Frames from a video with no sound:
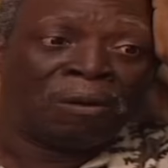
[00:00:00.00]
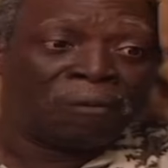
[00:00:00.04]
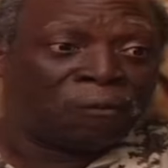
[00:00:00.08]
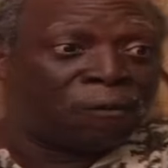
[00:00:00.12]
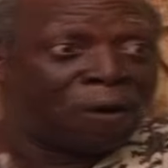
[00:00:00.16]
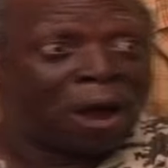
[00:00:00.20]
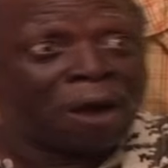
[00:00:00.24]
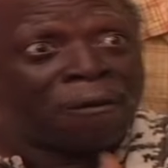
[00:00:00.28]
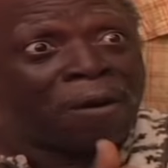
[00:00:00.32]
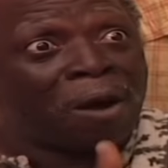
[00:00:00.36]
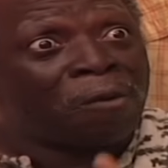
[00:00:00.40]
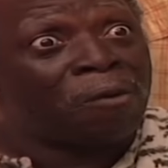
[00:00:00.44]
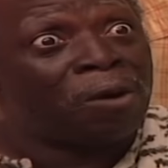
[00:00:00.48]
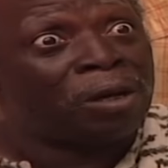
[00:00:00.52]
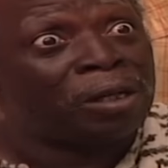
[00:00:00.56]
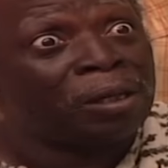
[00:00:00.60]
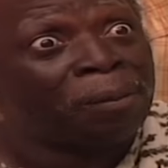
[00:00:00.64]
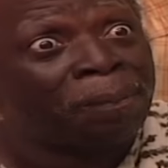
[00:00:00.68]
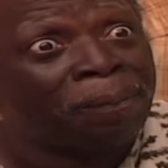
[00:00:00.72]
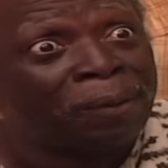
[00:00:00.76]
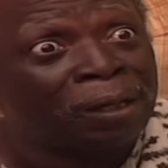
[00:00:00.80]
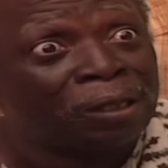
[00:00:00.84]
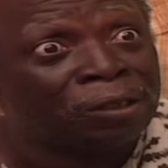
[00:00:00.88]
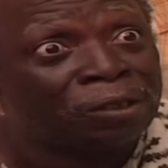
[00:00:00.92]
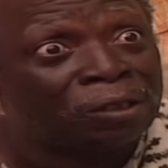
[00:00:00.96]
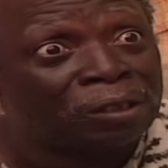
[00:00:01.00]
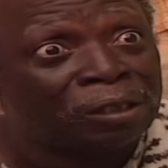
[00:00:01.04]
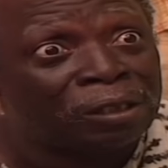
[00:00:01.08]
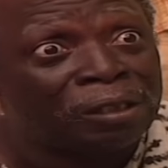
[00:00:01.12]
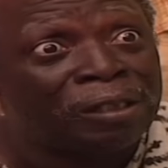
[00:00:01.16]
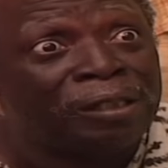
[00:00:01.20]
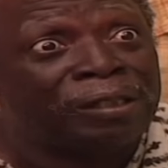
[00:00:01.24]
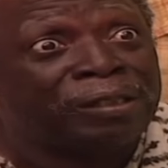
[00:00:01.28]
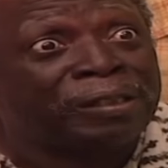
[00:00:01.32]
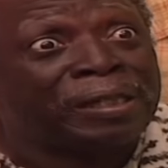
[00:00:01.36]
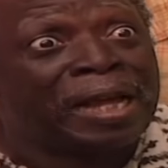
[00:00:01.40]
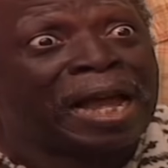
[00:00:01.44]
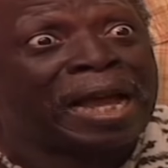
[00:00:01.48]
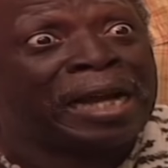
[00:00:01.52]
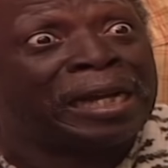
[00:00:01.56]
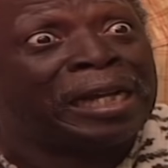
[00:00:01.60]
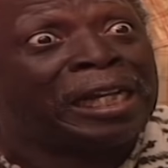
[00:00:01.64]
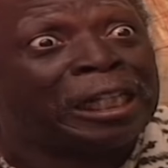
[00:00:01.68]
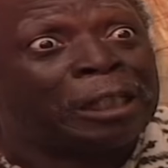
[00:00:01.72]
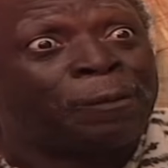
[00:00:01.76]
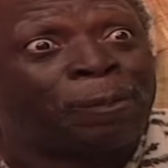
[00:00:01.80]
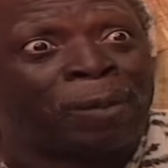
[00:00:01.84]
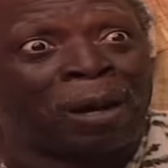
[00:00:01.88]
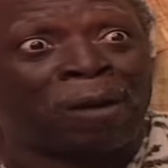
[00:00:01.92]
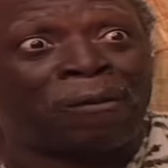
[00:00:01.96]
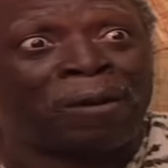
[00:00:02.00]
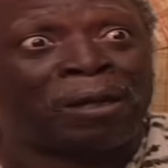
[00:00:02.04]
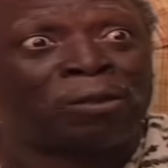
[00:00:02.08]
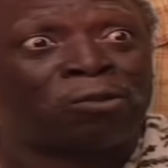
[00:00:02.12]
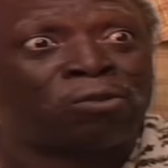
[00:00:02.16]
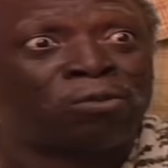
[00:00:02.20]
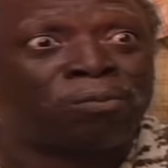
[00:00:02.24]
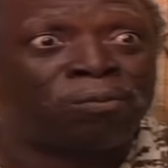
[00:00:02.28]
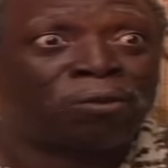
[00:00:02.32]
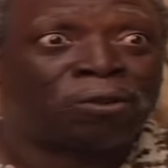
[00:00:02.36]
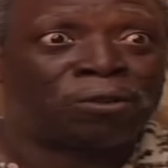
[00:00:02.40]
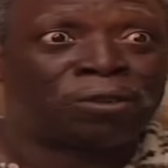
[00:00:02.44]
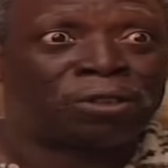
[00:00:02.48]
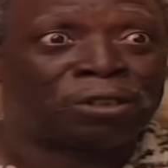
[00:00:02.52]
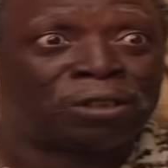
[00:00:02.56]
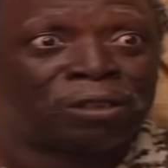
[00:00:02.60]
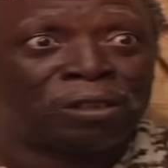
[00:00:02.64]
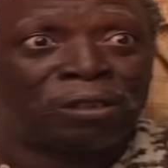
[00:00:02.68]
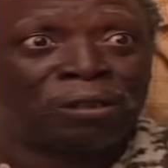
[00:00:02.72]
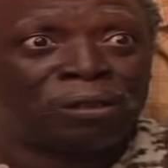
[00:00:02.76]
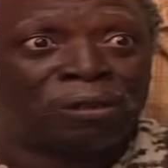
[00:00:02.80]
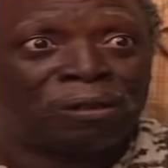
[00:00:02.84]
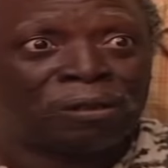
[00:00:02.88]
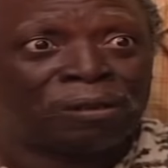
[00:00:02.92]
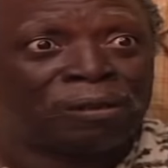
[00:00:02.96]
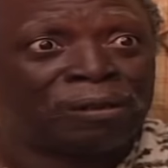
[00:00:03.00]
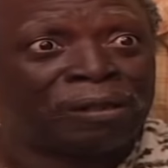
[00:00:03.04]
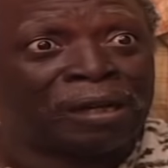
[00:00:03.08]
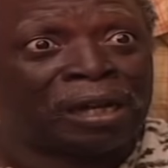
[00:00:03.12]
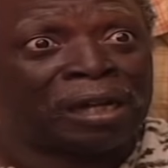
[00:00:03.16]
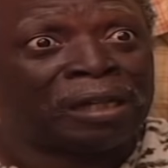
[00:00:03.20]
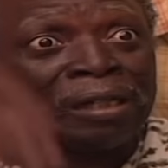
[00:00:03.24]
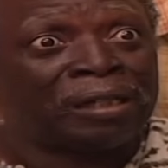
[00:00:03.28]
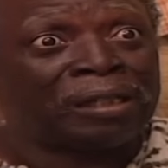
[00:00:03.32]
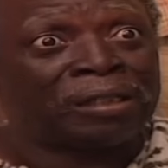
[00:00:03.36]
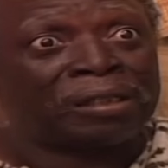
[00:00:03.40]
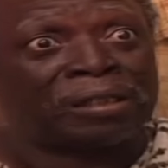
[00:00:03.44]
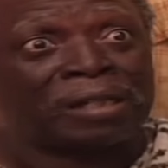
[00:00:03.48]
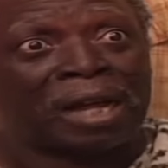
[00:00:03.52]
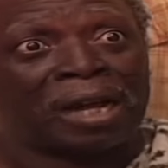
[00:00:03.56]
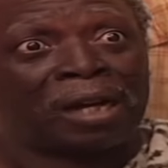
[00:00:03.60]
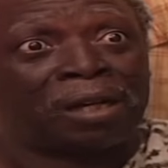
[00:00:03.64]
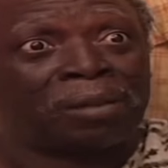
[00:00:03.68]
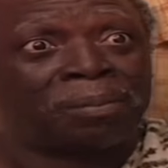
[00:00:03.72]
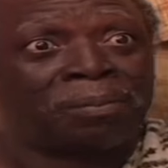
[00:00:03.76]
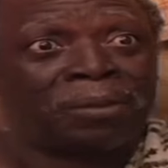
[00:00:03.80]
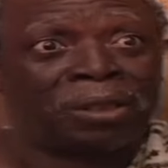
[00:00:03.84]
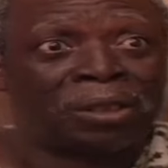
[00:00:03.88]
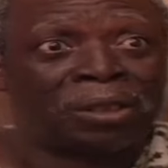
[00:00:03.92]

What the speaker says: For our working place. They say I get power too much. And then they sack